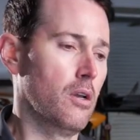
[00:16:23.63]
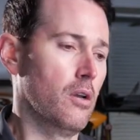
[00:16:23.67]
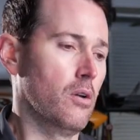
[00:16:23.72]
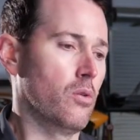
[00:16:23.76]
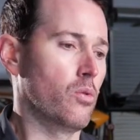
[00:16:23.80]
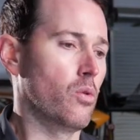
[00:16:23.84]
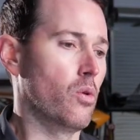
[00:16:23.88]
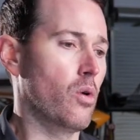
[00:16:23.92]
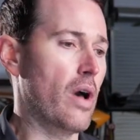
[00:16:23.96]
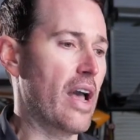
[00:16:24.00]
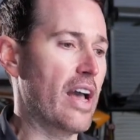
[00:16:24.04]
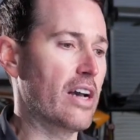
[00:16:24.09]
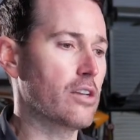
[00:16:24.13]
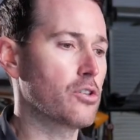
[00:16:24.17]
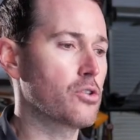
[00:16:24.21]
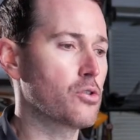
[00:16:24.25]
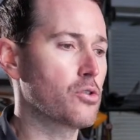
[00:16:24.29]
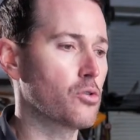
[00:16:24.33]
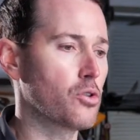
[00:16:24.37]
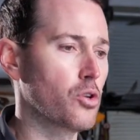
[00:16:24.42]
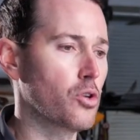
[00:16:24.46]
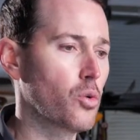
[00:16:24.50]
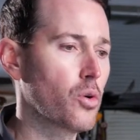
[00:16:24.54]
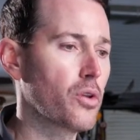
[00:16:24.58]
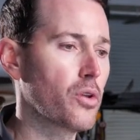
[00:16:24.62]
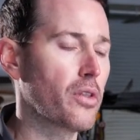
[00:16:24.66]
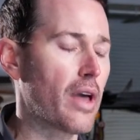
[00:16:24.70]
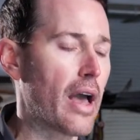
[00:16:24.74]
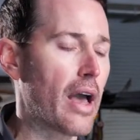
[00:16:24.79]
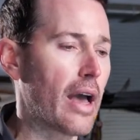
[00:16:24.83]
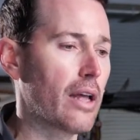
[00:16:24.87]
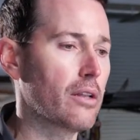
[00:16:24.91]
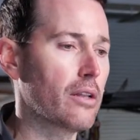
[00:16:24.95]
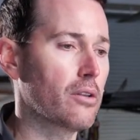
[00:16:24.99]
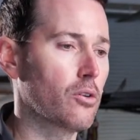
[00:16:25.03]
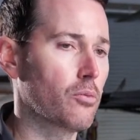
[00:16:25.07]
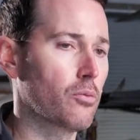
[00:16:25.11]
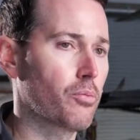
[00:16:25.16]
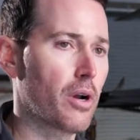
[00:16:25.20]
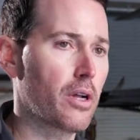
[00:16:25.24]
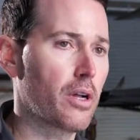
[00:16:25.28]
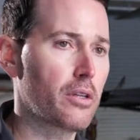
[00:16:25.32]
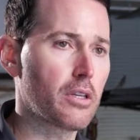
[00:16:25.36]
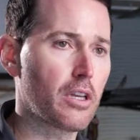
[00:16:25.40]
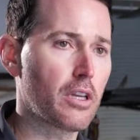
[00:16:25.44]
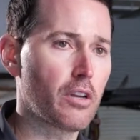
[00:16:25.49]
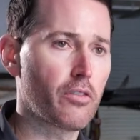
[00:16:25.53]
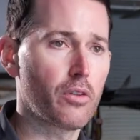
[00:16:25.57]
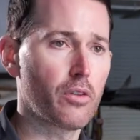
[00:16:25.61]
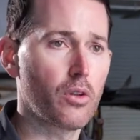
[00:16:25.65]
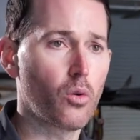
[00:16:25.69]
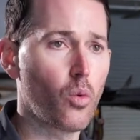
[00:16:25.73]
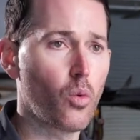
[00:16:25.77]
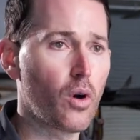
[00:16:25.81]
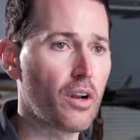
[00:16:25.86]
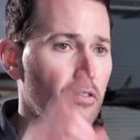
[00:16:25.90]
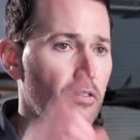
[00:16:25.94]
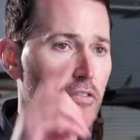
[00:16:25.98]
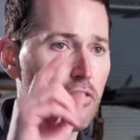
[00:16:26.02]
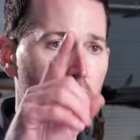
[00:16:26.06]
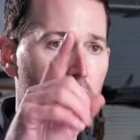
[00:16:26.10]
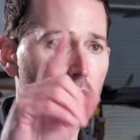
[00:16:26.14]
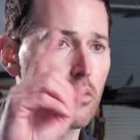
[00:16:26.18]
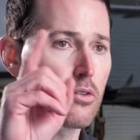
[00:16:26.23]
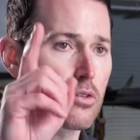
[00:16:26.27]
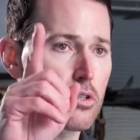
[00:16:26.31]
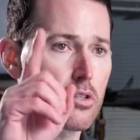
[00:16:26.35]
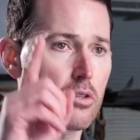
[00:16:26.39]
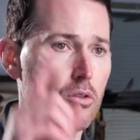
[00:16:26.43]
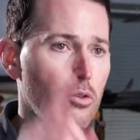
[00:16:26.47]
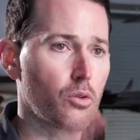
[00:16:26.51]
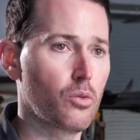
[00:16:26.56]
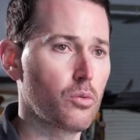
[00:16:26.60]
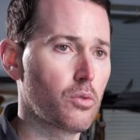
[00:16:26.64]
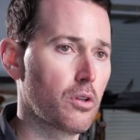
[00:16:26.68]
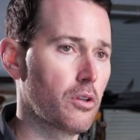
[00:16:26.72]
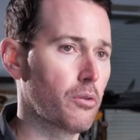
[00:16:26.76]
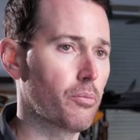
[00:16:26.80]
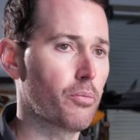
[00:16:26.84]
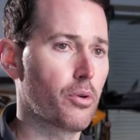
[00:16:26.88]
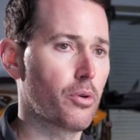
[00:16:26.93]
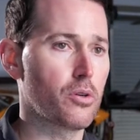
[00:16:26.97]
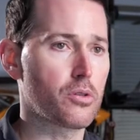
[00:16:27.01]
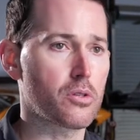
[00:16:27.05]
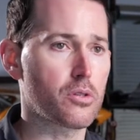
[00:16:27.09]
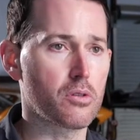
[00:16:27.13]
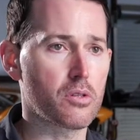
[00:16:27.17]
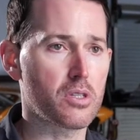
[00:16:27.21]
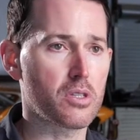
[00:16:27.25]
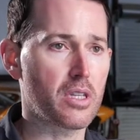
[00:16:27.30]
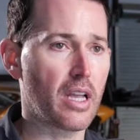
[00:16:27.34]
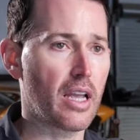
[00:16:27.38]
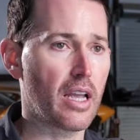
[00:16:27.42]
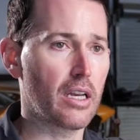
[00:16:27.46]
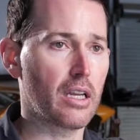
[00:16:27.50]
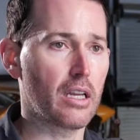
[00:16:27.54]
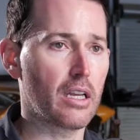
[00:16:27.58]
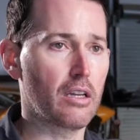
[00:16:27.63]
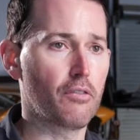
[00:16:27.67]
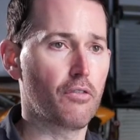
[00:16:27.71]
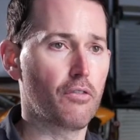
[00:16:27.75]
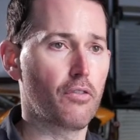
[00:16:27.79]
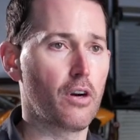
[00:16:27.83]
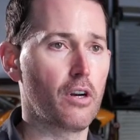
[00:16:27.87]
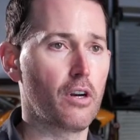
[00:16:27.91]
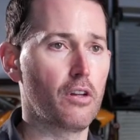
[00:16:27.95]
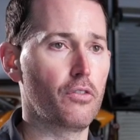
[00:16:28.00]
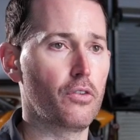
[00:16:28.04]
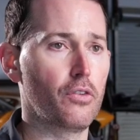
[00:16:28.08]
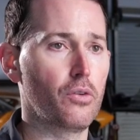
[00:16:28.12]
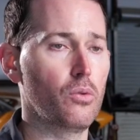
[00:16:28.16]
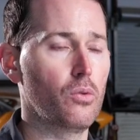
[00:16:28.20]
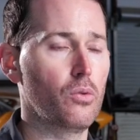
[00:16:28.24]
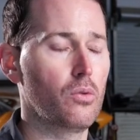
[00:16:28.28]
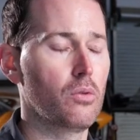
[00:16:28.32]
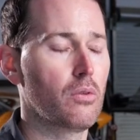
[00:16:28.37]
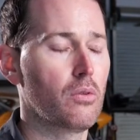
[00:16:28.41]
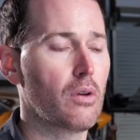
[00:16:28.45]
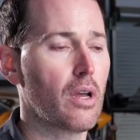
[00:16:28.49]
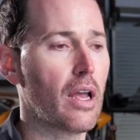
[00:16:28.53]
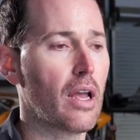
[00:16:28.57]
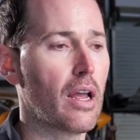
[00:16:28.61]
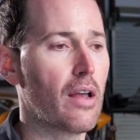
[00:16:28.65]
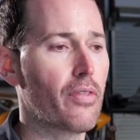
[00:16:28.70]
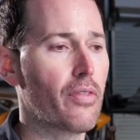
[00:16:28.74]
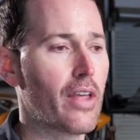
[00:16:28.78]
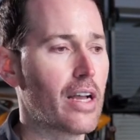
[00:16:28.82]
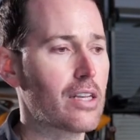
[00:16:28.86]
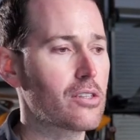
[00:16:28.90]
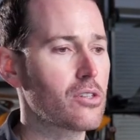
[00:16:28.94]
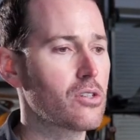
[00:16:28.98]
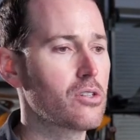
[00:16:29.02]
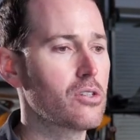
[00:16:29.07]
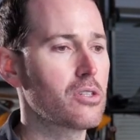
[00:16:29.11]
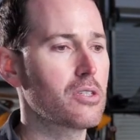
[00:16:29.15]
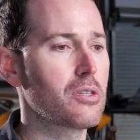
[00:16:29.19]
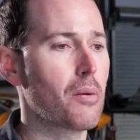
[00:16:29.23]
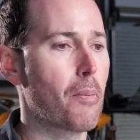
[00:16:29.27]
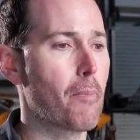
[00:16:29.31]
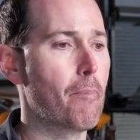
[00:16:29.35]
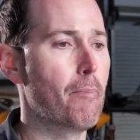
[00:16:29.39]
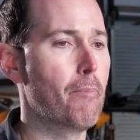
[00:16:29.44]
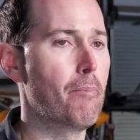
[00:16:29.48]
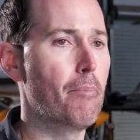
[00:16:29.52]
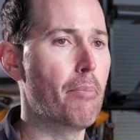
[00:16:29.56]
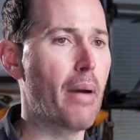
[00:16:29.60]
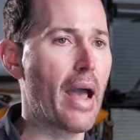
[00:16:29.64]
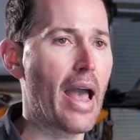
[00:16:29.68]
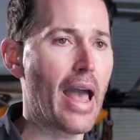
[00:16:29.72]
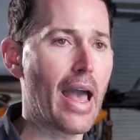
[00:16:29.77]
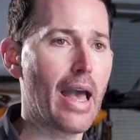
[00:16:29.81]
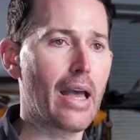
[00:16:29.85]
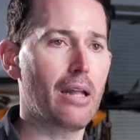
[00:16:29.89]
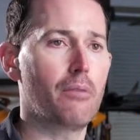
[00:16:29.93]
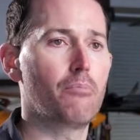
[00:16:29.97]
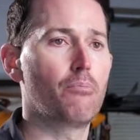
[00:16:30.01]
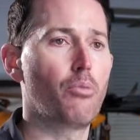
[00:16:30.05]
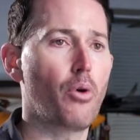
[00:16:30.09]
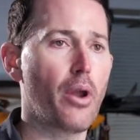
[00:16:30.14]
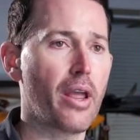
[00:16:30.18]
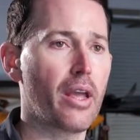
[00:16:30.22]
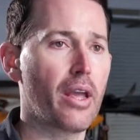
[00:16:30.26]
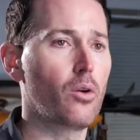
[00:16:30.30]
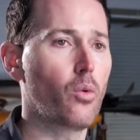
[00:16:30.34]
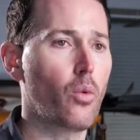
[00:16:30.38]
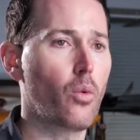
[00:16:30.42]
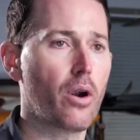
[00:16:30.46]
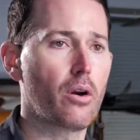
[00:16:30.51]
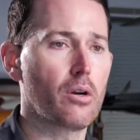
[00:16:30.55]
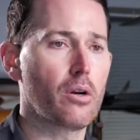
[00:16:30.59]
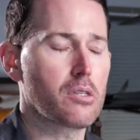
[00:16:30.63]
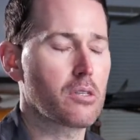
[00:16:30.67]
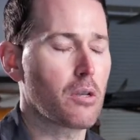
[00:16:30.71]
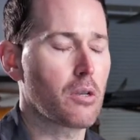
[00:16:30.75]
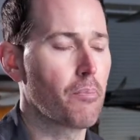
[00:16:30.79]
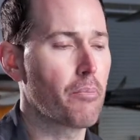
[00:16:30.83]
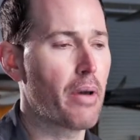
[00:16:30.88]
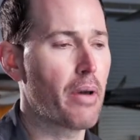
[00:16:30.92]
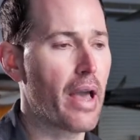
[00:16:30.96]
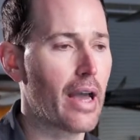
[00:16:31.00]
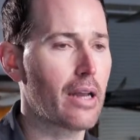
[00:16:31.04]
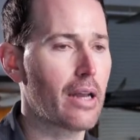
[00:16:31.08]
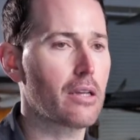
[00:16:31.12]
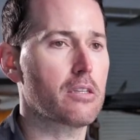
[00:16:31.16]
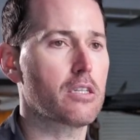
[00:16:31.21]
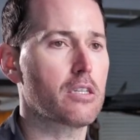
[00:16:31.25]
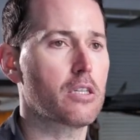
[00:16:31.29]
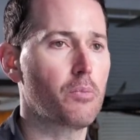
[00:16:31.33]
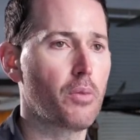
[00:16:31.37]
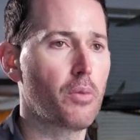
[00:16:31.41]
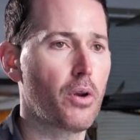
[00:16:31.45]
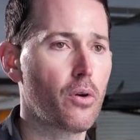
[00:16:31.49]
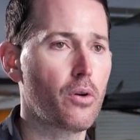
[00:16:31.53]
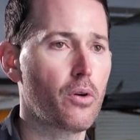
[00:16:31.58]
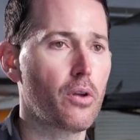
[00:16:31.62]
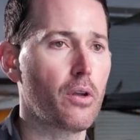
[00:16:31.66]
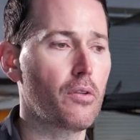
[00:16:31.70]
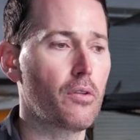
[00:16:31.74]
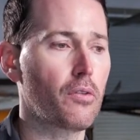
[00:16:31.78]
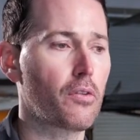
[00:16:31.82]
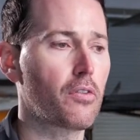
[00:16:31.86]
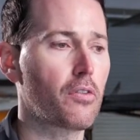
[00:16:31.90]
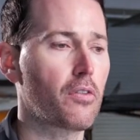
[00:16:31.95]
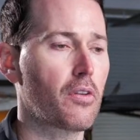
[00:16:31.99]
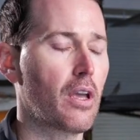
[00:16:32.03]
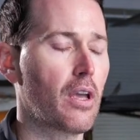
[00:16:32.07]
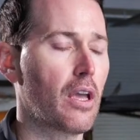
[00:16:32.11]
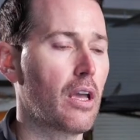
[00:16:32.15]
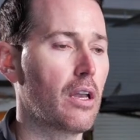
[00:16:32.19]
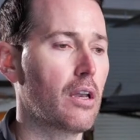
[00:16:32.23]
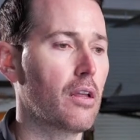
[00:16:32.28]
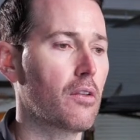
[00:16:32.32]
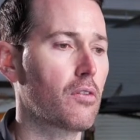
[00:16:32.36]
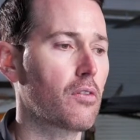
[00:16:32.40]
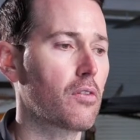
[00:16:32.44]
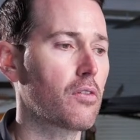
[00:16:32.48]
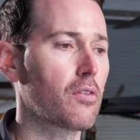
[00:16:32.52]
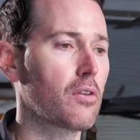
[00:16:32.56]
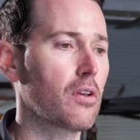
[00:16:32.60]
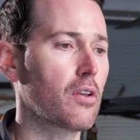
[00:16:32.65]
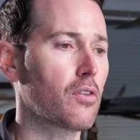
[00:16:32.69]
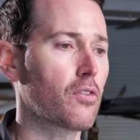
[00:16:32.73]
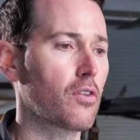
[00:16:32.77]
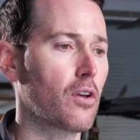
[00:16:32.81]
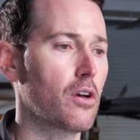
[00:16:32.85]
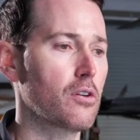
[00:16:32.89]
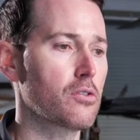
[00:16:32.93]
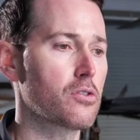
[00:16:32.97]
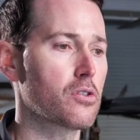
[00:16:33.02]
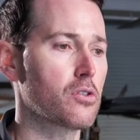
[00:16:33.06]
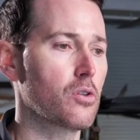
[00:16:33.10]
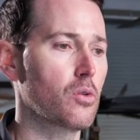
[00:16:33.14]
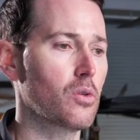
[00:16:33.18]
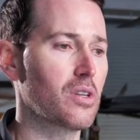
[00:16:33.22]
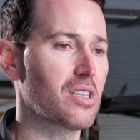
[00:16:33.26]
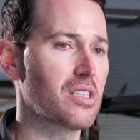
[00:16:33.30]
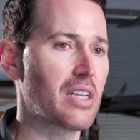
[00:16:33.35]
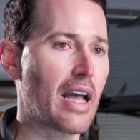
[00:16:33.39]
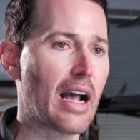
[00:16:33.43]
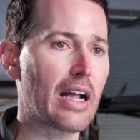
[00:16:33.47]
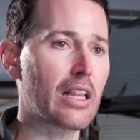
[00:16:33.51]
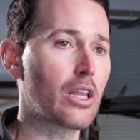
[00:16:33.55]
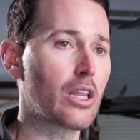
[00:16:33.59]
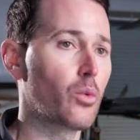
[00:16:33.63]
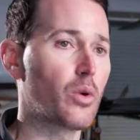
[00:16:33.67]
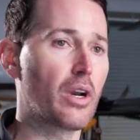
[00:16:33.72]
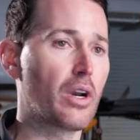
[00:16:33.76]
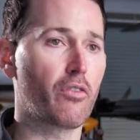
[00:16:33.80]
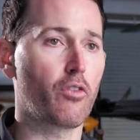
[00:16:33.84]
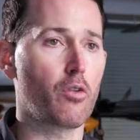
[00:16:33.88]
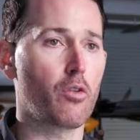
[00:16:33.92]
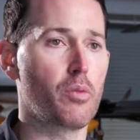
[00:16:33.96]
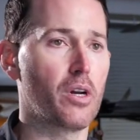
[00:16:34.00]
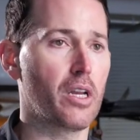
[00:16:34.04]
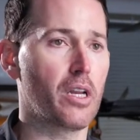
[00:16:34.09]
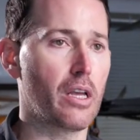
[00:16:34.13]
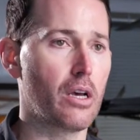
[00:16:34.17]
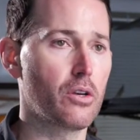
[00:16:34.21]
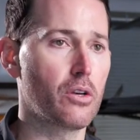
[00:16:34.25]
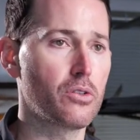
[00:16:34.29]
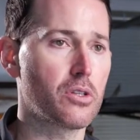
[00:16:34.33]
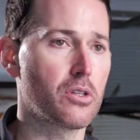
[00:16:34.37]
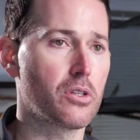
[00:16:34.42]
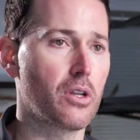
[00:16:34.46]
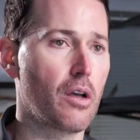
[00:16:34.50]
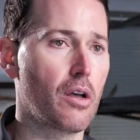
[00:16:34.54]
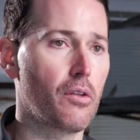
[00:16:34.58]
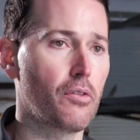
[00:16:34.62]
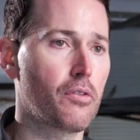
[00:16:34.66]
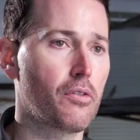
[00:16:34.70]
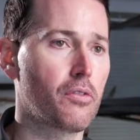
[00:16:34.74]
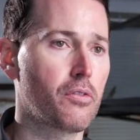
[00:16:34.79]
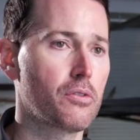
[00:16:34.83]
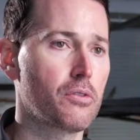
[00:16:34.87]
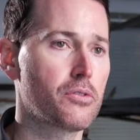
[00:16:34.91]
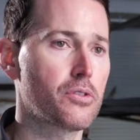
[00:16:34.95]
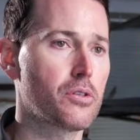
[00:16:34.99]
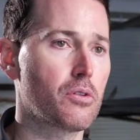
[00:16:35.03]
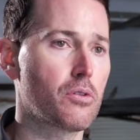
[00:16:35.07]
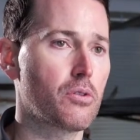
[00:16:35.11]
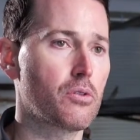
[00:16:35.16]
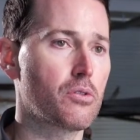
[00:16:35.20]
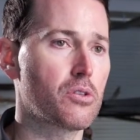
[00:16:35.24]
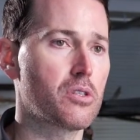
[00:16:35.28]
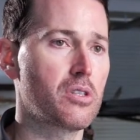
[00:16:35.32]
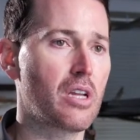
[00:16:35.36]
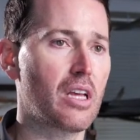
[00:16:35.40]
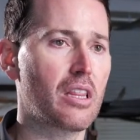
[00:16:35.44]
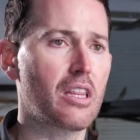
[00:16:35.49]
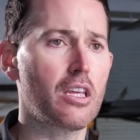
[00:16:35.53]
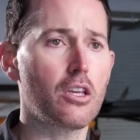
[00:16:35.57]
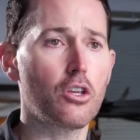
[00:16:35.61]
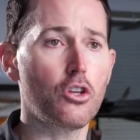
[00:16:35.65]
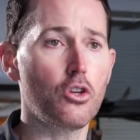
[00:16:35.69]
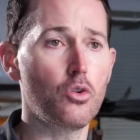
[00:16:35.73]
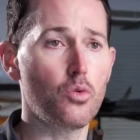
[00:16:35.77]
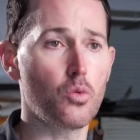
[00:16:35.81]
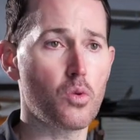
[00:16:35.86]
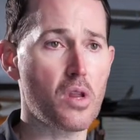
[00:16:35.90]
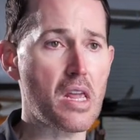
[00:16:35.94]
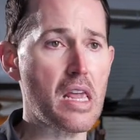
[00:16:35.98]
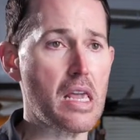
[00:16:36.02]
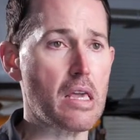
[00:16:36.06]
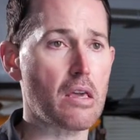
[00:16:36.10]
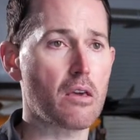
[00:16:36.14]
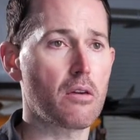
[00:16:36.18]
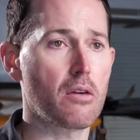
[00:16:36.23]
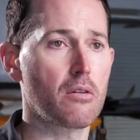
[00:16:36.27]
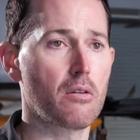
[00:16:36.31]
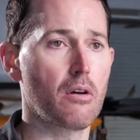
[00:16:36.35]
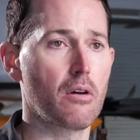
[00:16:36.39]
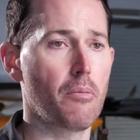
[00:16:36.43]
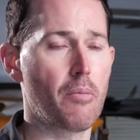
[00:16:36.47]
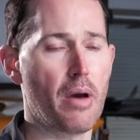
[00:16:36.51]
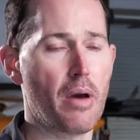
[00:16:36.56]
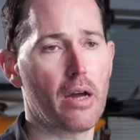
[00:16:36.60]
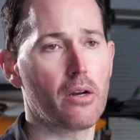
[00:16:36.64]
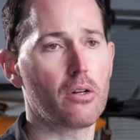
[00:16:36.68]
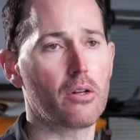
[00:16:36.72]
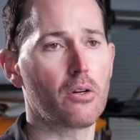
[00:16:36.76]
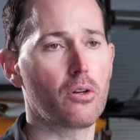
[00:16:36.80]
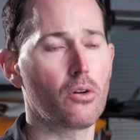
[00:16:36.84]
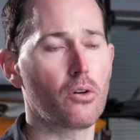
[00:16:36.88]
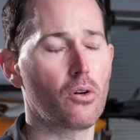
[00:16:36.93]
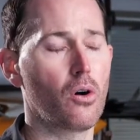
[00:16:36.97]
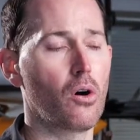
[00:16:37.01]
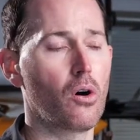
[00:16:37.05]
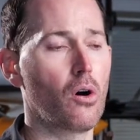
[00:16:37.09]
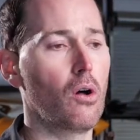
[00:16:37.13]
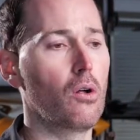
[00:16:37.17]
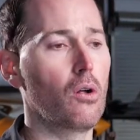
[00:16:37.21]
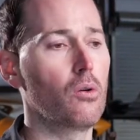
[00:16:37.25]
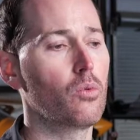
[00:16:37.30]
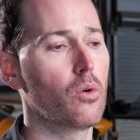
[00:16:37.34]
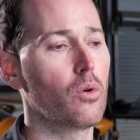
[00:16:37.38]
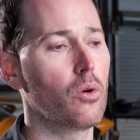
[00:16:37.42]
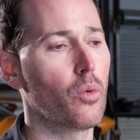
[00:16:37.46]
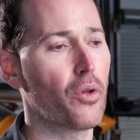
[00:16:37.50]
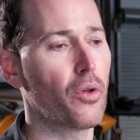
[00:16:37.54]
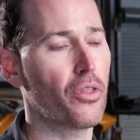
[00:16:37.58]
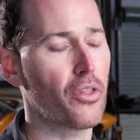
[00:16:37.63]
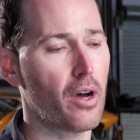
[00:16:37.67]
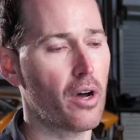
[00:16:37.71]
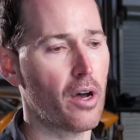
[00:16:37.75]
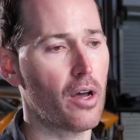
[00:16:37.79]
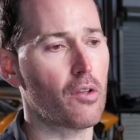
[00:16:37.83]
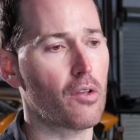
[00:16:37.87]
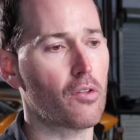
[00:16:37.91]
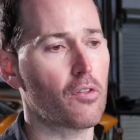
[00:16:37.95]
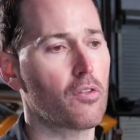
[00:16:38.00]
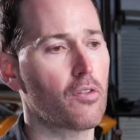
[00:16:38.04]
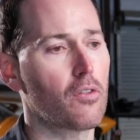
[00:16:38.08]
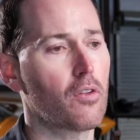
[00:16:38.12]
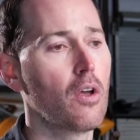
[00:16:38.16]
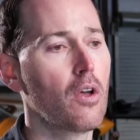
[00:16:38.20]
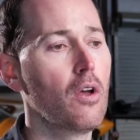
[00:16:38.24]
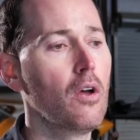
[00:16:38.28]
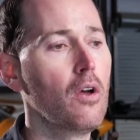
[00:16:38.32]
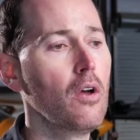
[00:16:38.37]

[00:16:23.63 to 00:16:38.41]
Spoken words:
Well, as you're doing that, you're probably giving the one finger salute to the person standing in front of you. And that's just a bad brand awareness, a bad experience. And it's also exactly what everybody else does. So there's nothing unique about it at all. Well, with us,